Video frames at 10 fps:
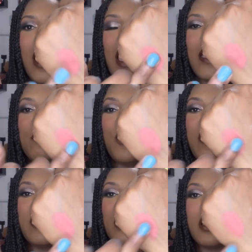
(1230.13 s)
I am
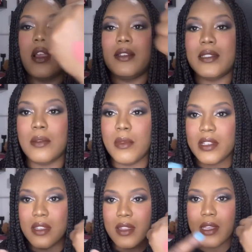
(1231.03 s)
wearing a colour similar
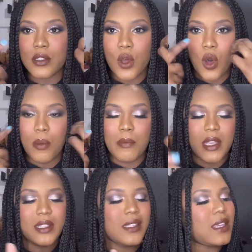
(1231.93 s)
to this on
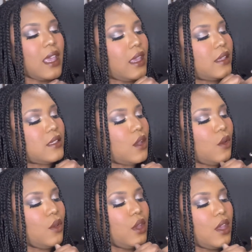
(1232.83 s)
me today.
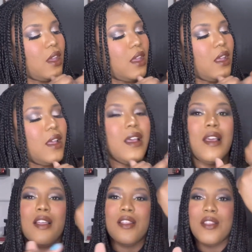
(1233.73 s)
So
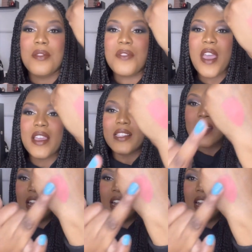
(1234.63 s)
that is a